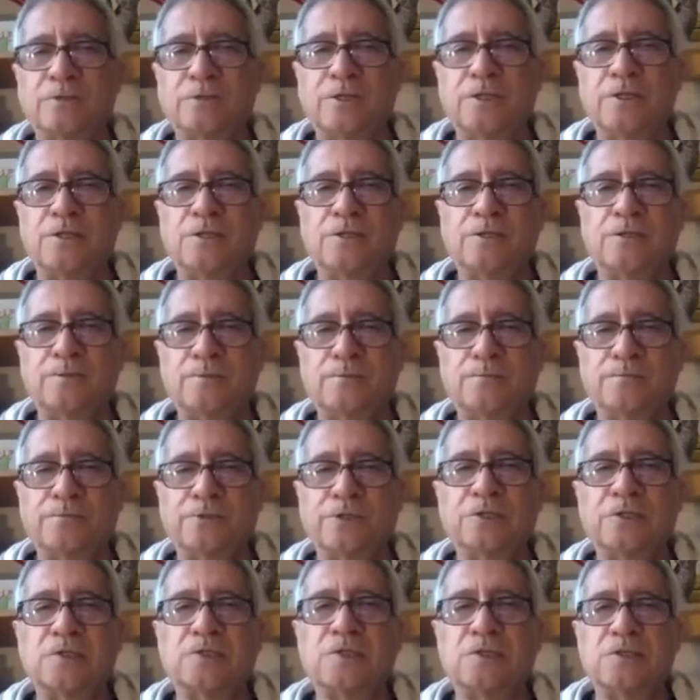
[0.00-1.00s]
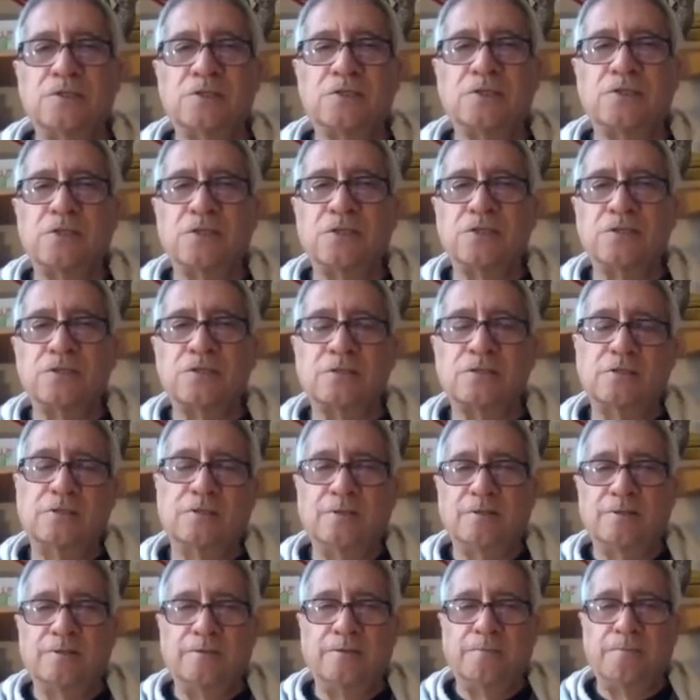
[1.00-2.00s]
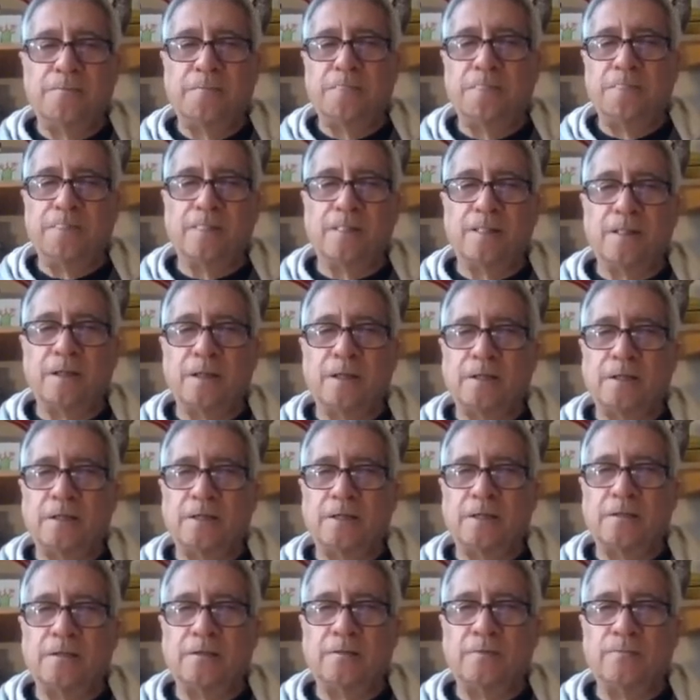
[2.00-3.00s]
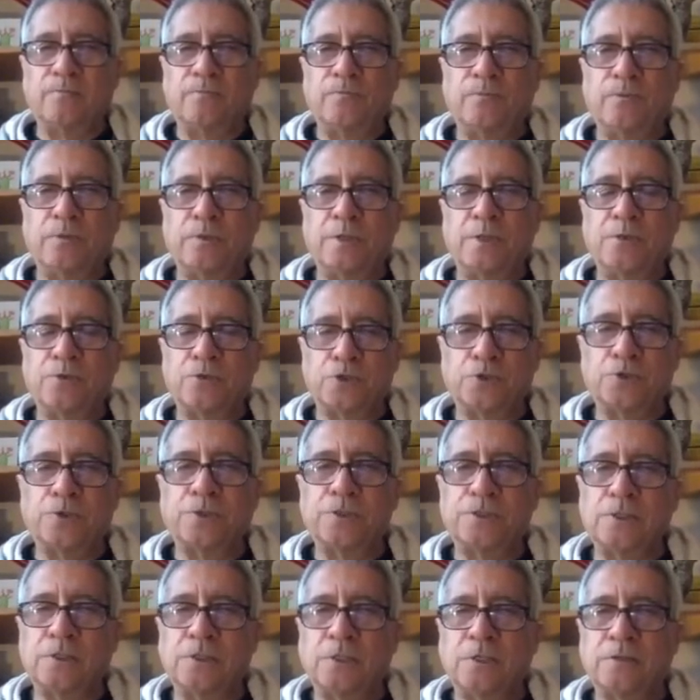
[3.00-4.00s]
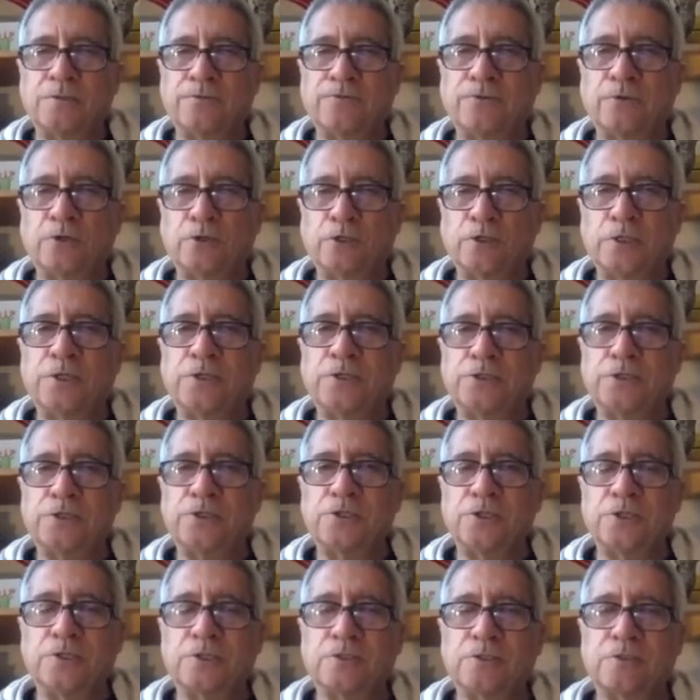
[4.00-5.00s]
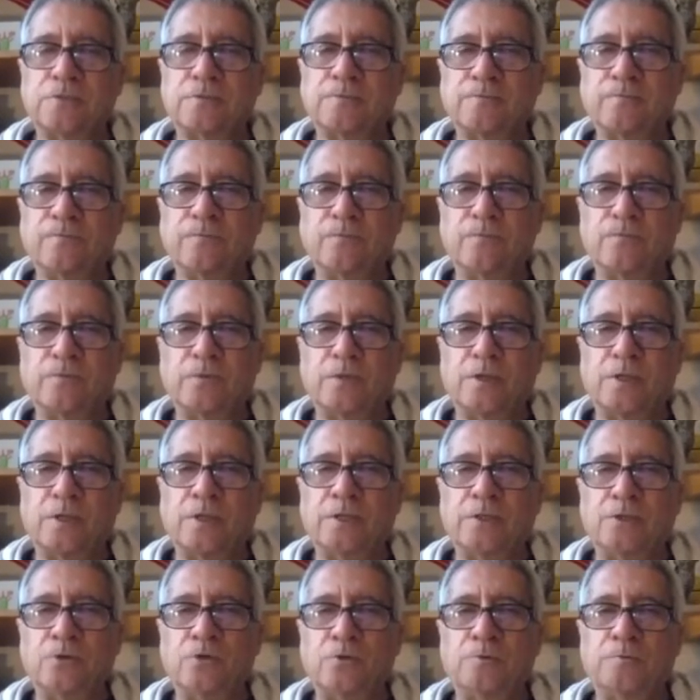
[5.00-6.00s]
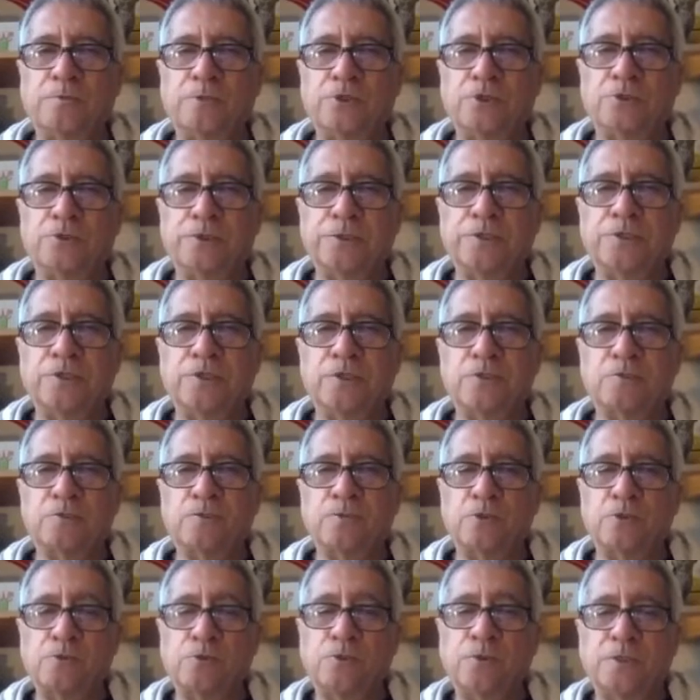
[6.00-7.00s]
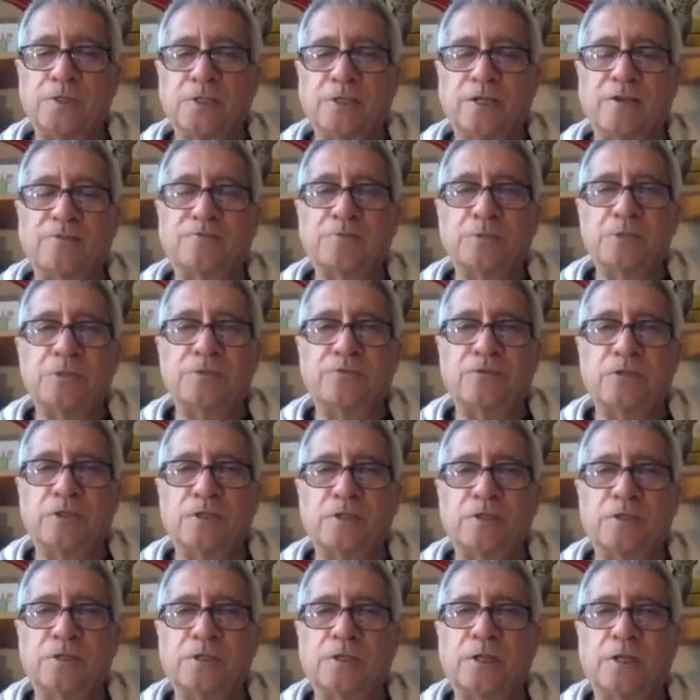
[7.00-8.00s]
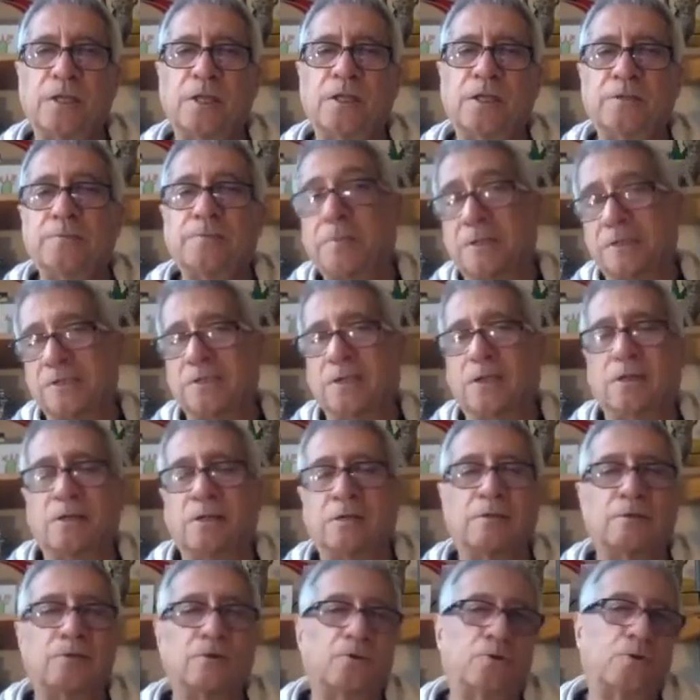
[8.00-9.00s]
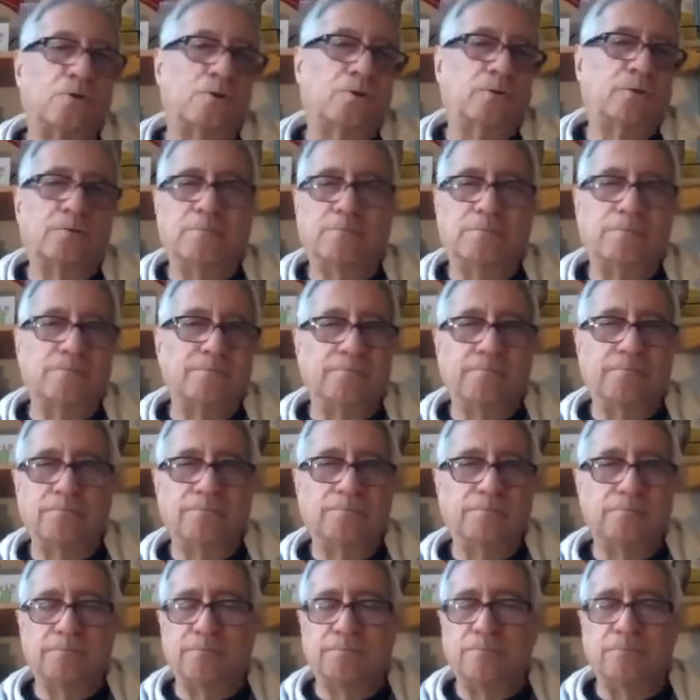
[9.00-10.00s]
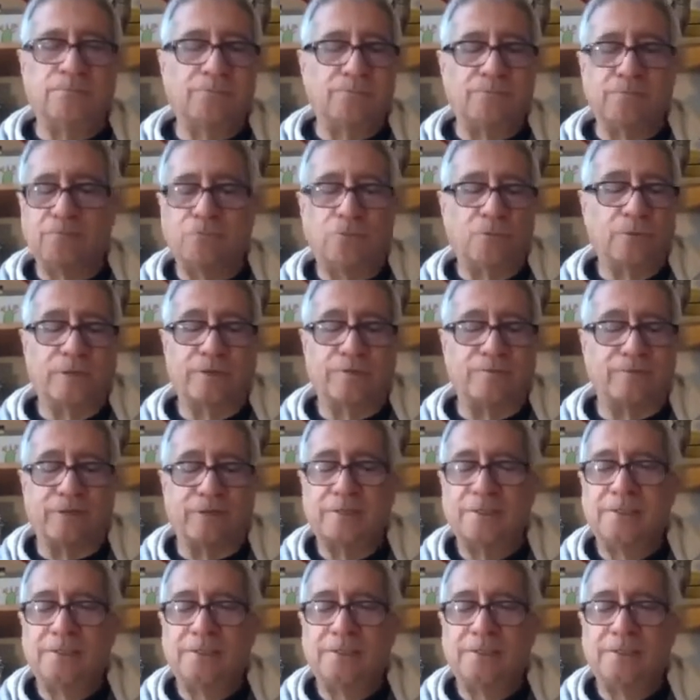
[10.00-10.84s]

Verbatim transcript: Indian princely states. Um, they were treated like foreign entities, and there would be treaties between the government of India and Patiala or whatever.